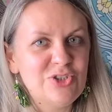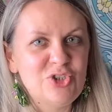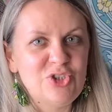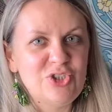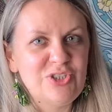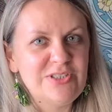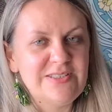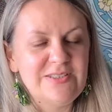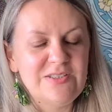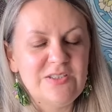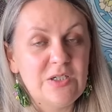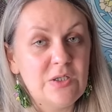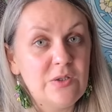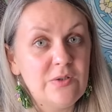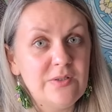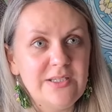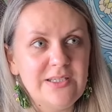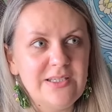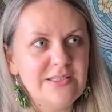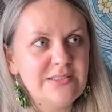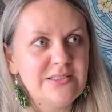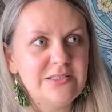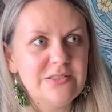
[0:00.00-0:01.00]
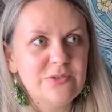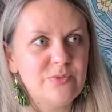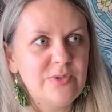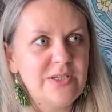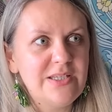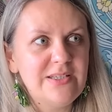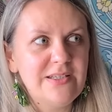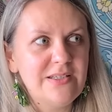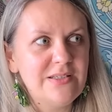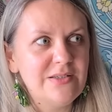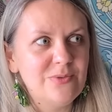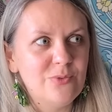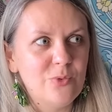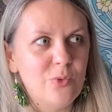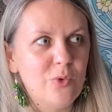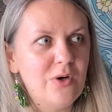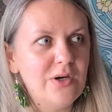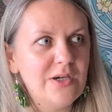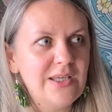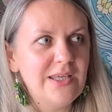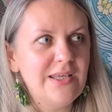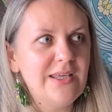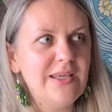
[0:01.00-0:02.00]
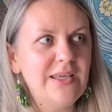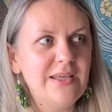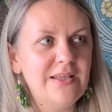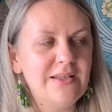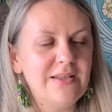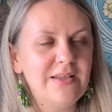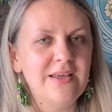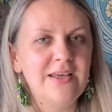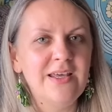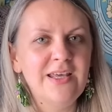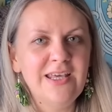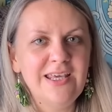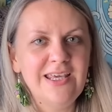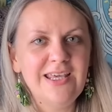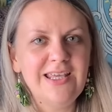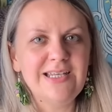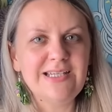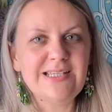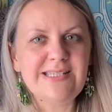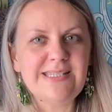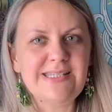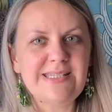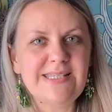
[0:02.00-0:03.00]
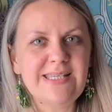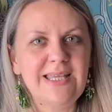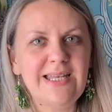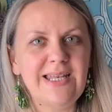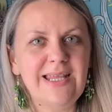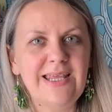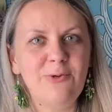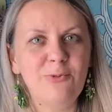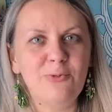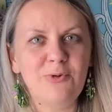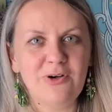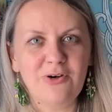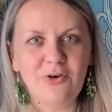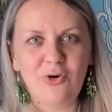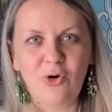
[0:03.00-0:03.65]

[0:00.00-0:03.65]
just drowning in sweat and walking in a city where